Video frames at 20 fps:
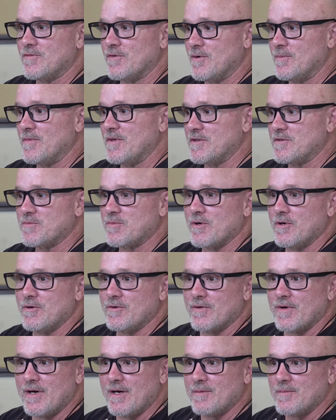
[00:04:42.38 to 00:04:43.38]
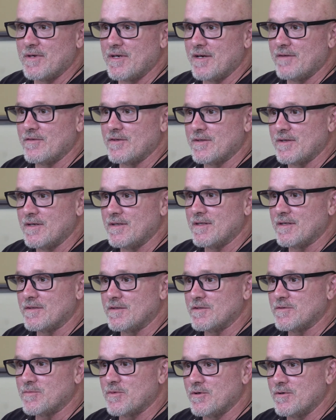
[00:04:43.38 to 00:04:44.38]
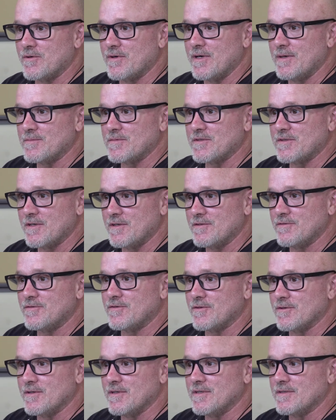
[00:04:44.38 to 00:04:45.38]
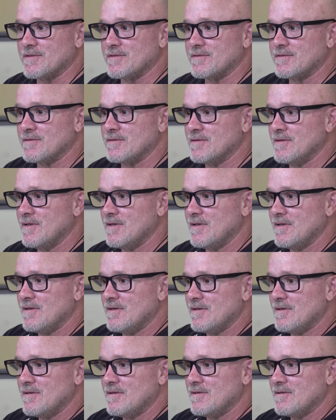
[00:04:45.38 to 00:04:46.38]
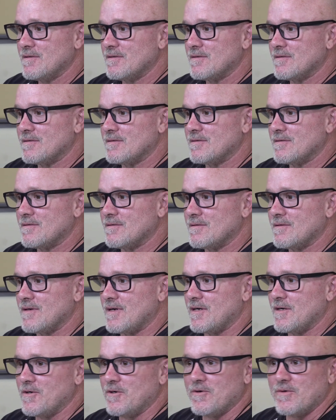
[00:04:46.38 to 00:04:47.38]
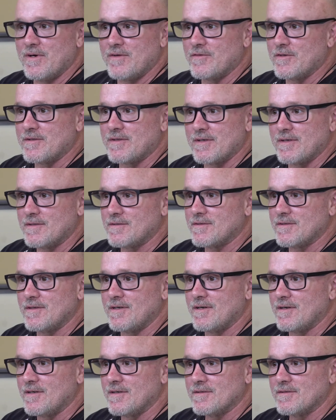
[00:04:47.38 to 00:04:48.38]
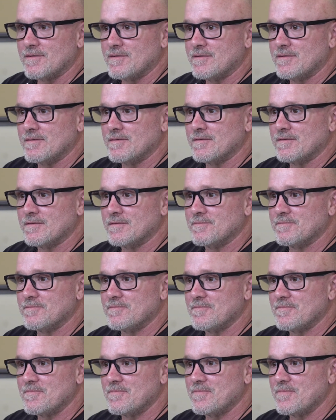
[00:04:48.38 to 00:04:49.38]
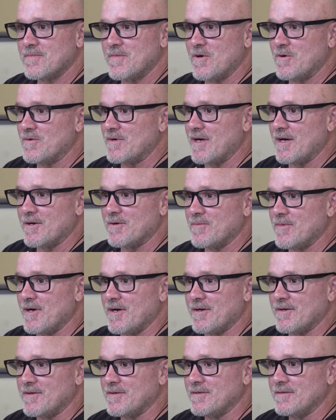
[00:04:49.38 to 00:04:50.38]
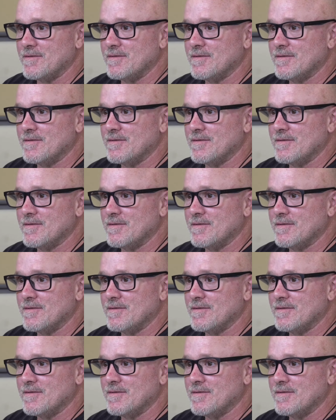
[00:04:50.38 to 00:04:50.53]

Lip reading: from this program and everything that this program's done for us, I owe everything to God. No doubt about it.